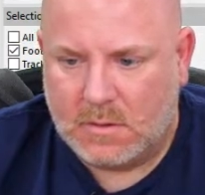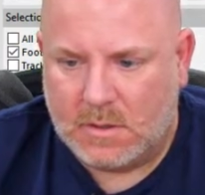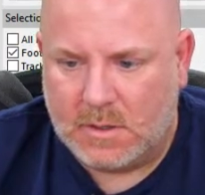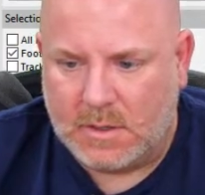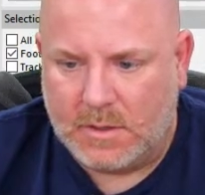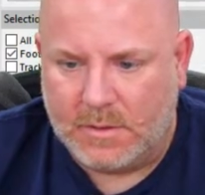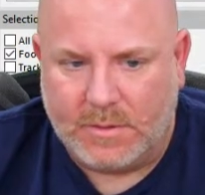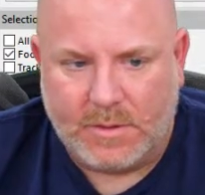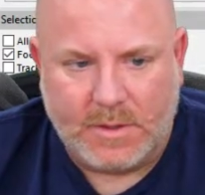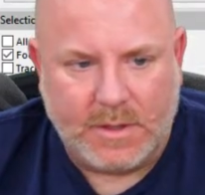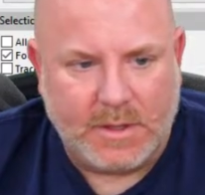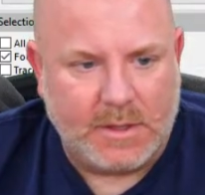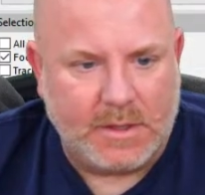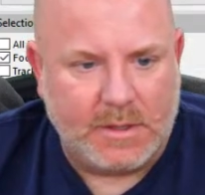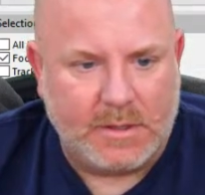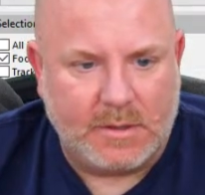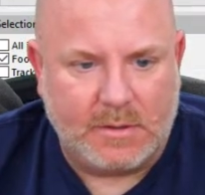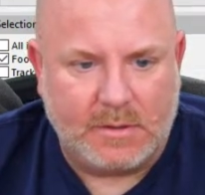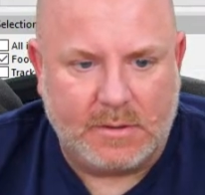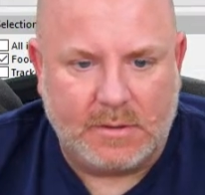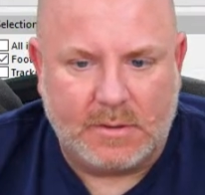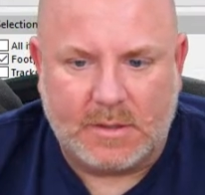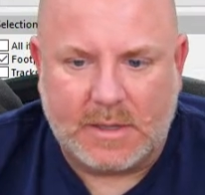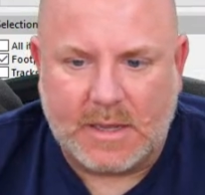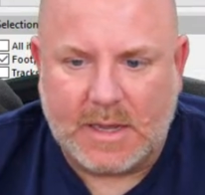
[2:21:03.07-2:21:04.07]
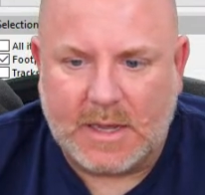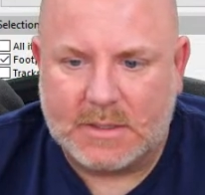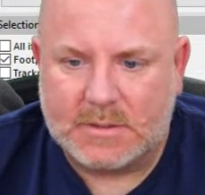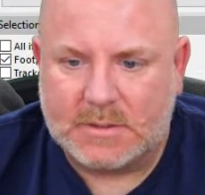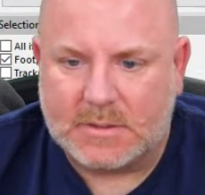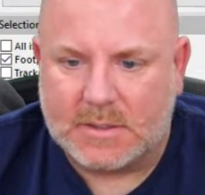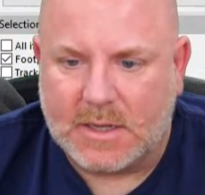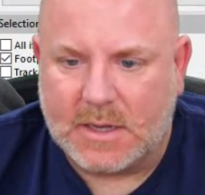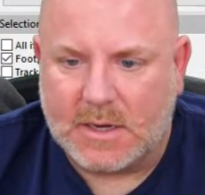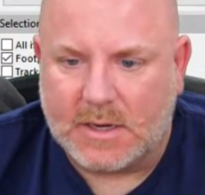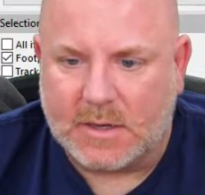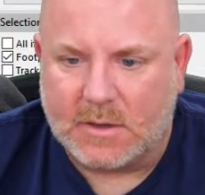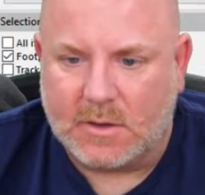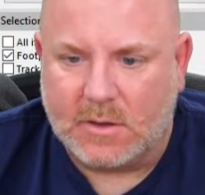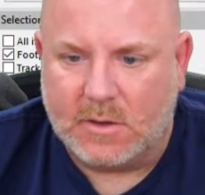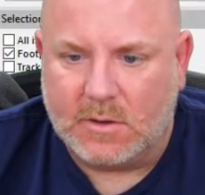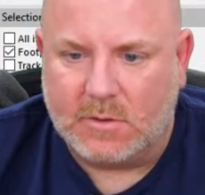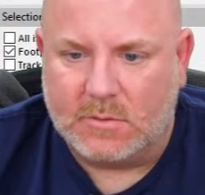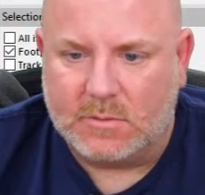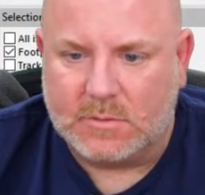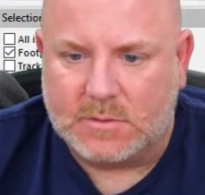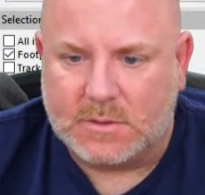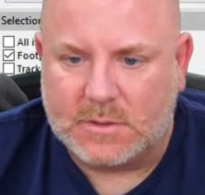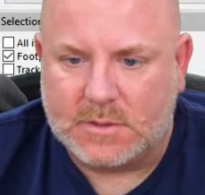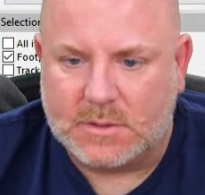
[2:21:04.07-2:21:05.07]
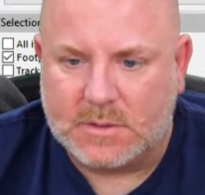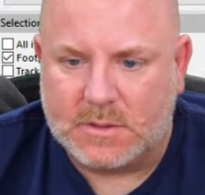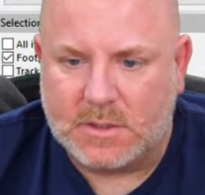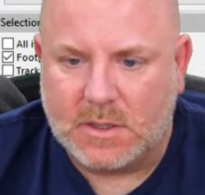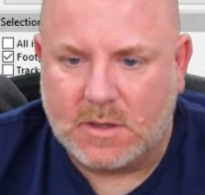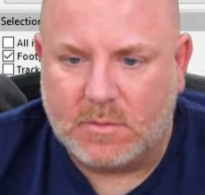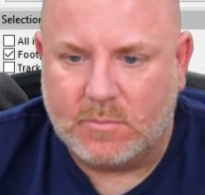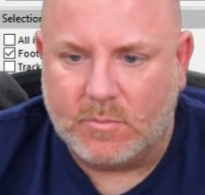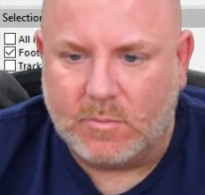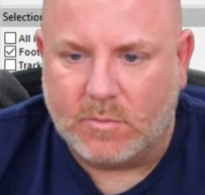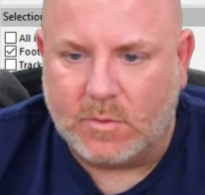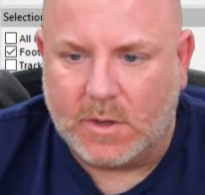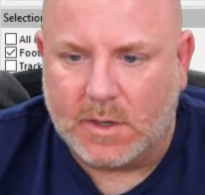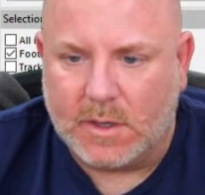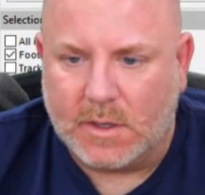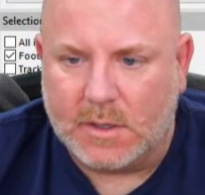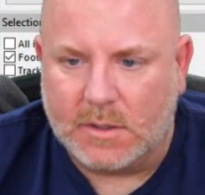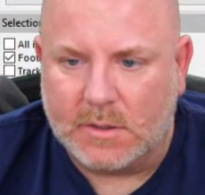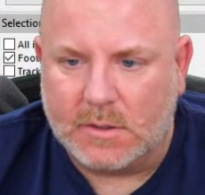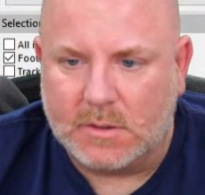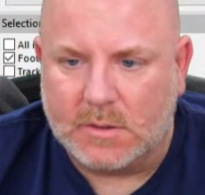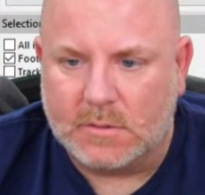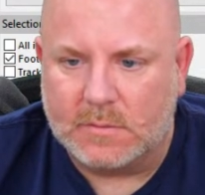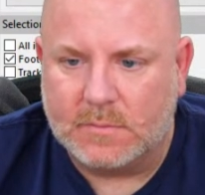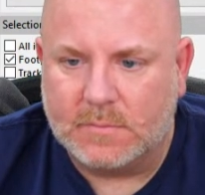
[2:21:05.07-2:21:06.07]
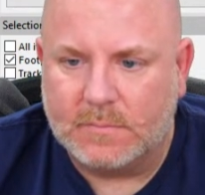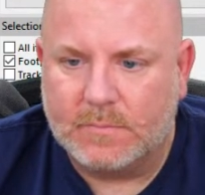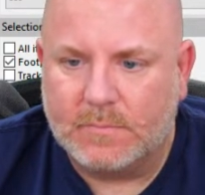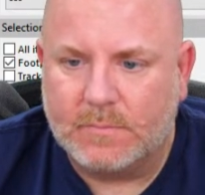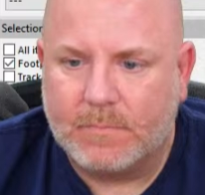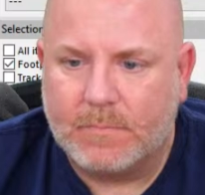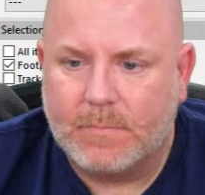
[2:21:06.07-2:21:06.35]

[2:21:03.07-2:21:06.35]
And then that's got to go somewhere